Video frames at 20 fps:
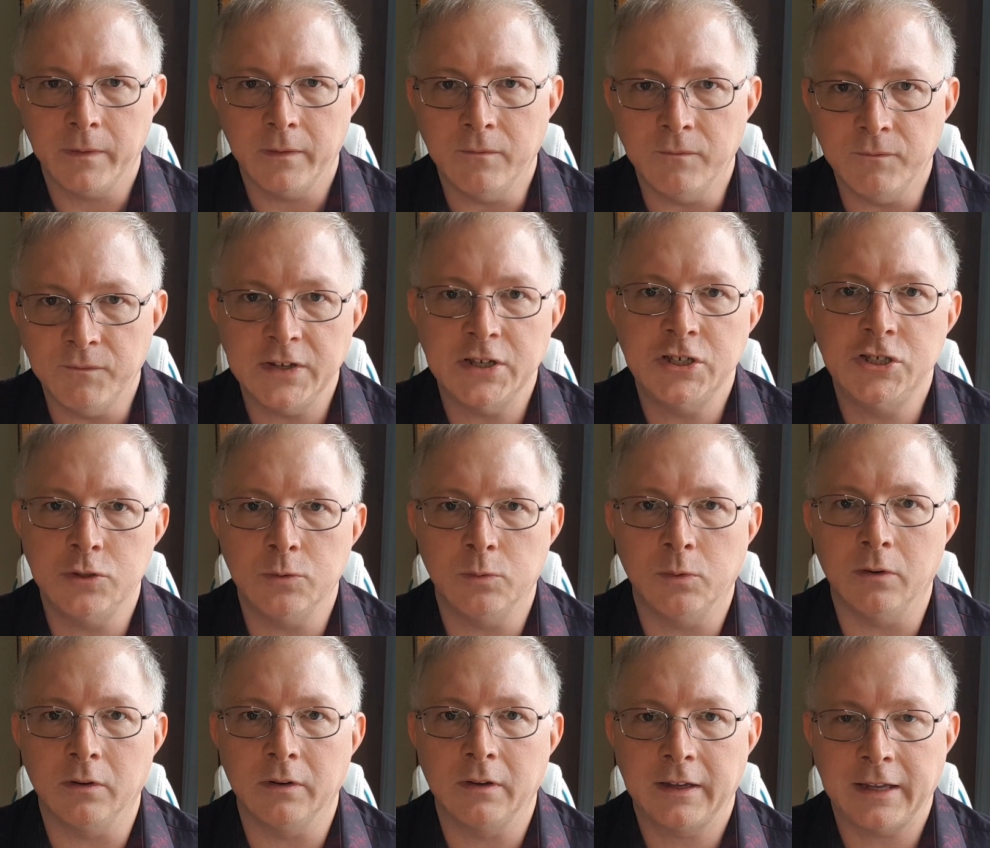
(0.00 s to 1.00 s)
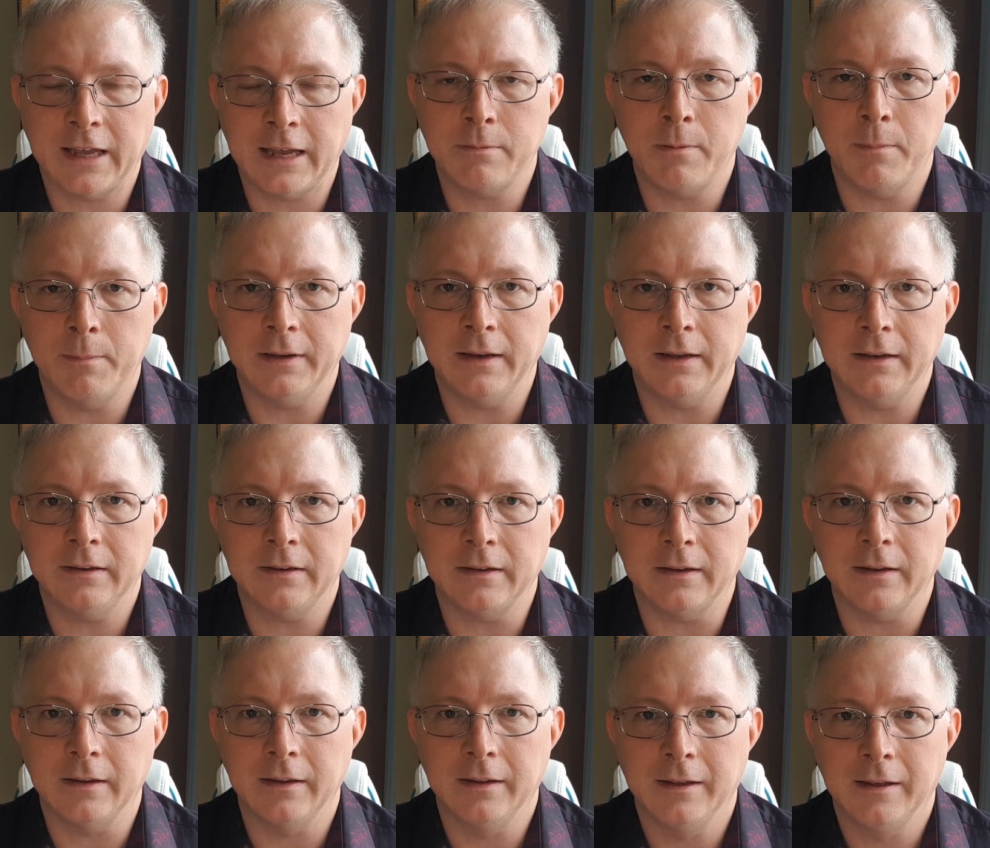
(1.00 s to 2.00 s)
visual
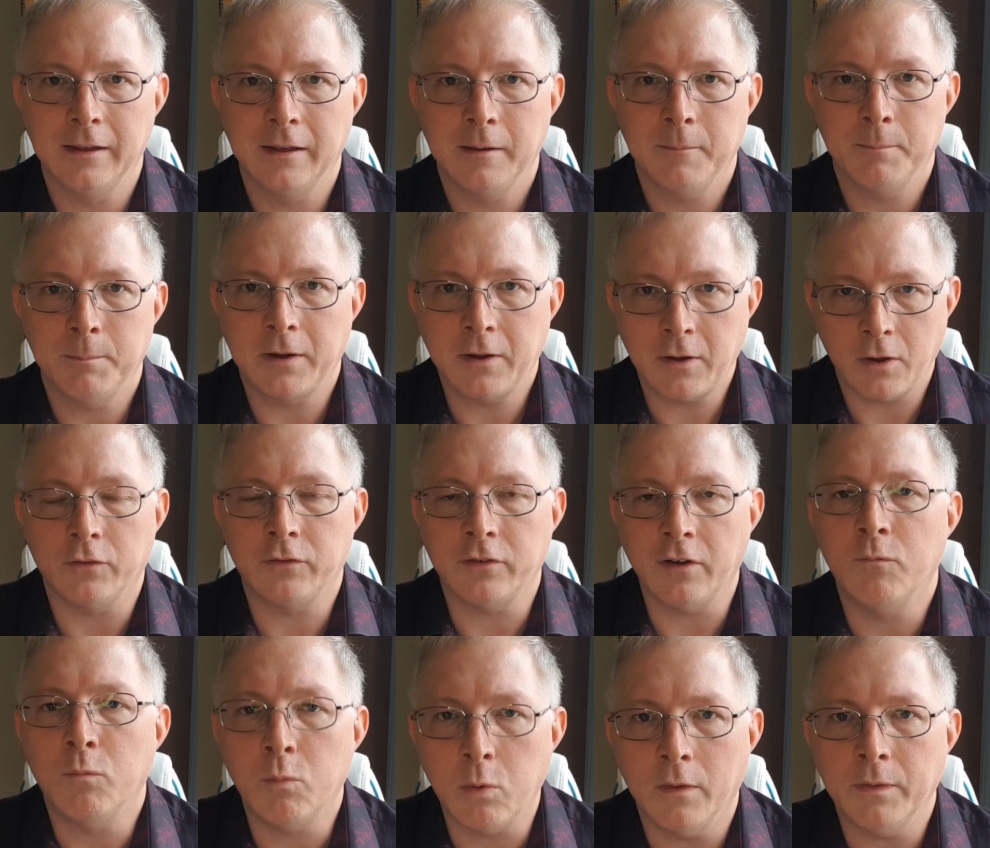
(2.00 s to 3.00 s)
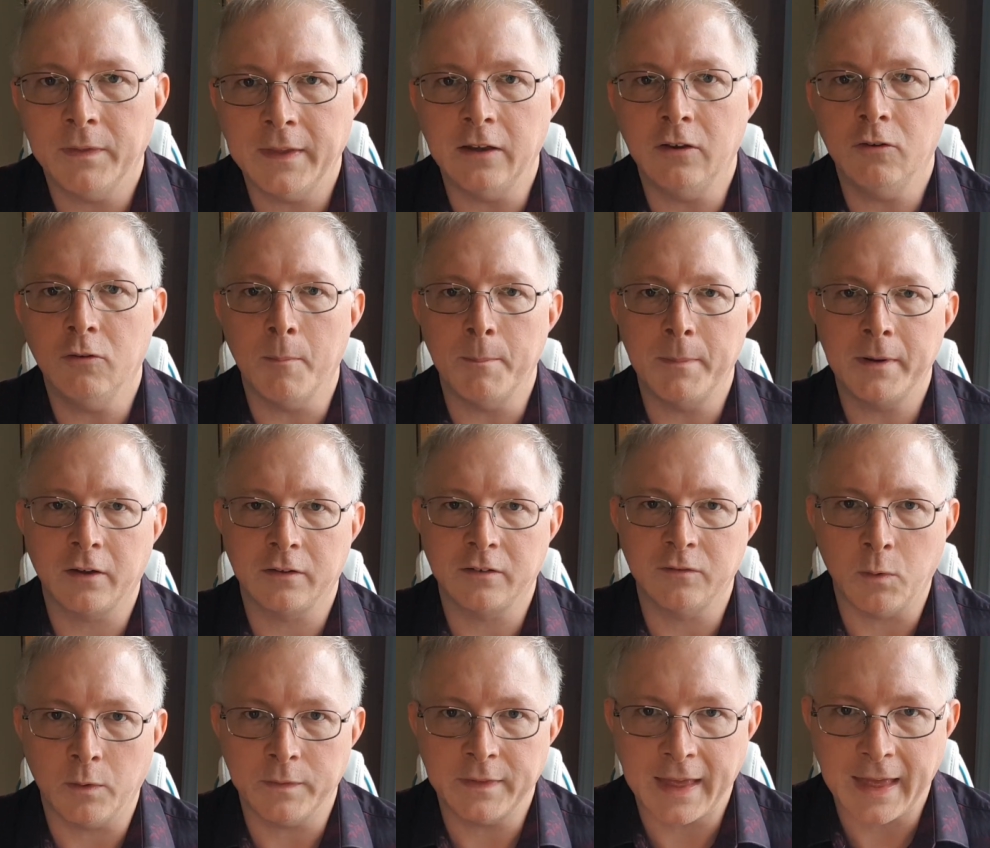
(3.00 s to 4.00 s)
capability because of what they do and because of
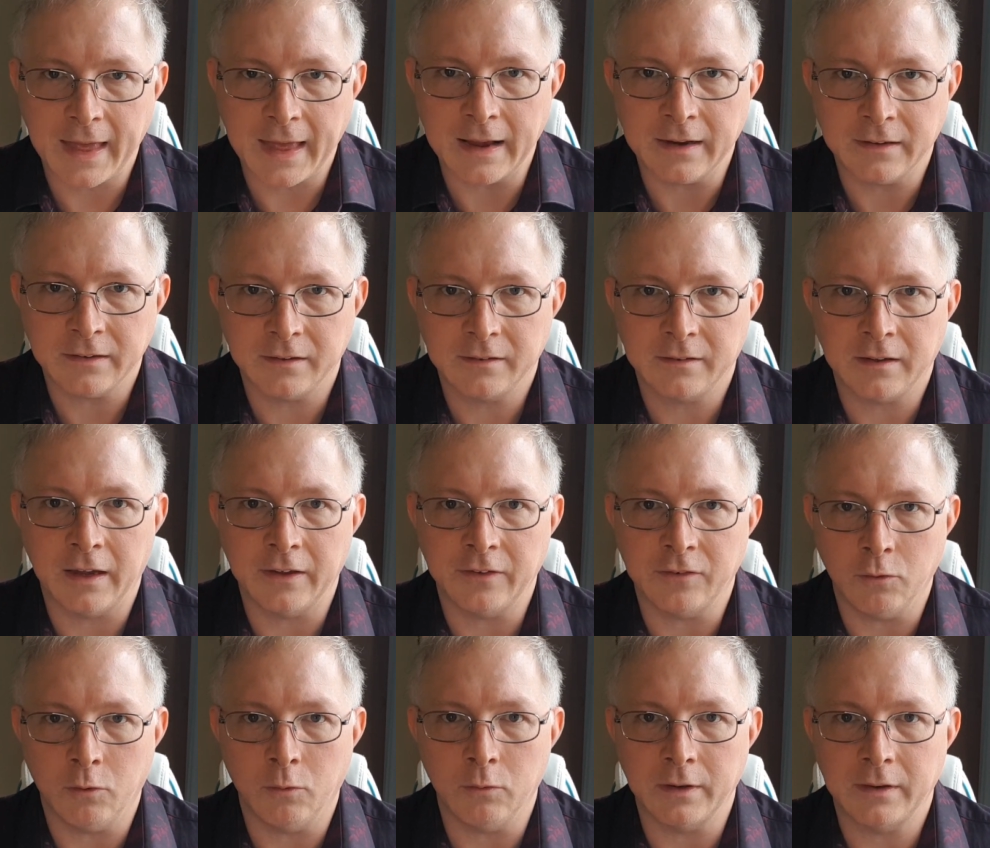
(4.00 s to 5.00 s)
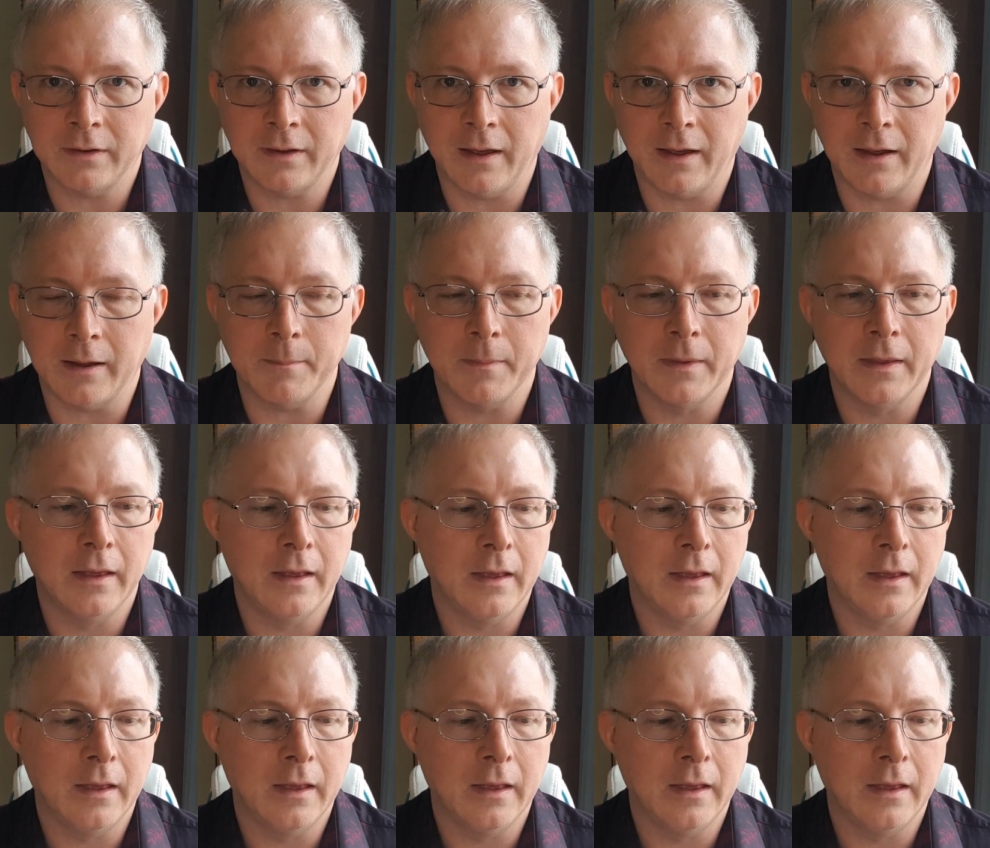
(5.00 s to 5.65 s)
what they're exercising all the time.